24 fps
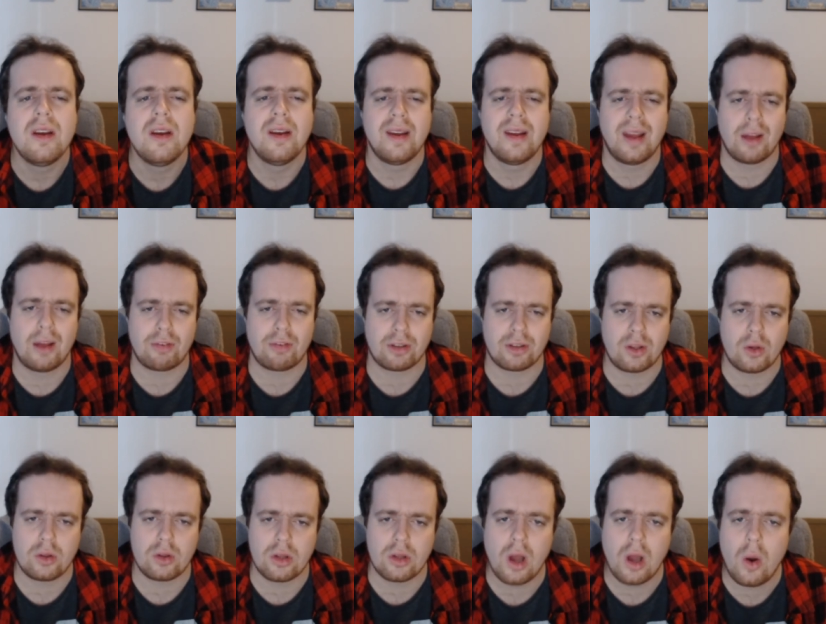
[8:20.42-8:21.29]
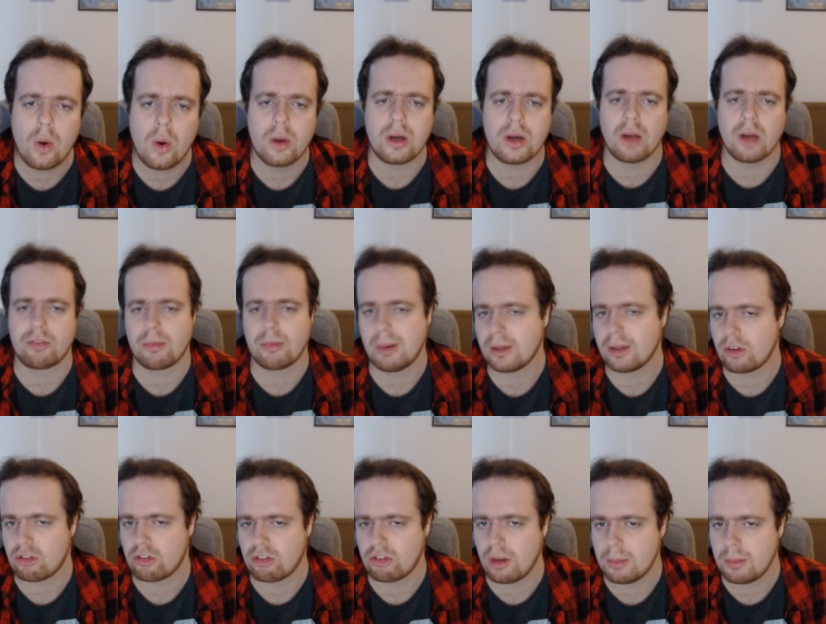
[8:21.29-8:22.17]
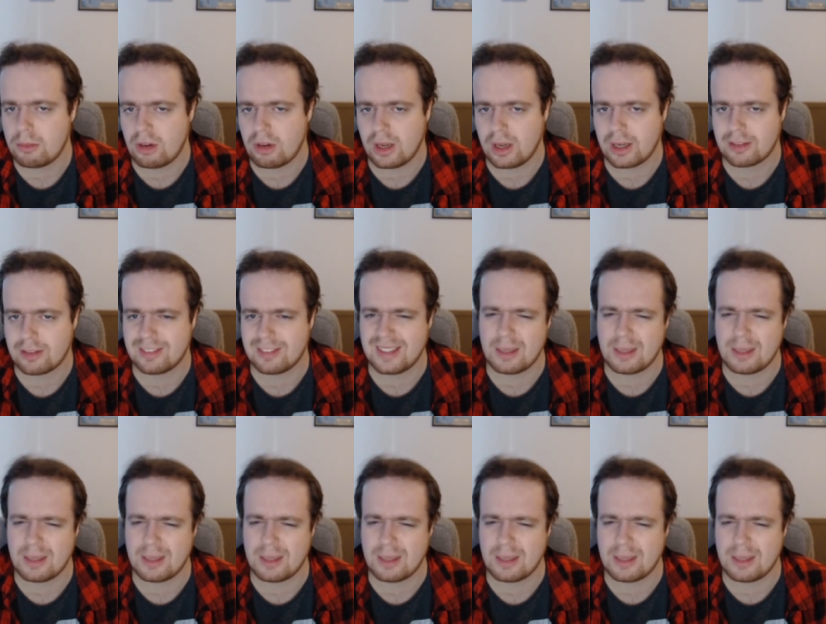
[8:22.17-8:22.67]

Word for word: if I don't know enough about a subject,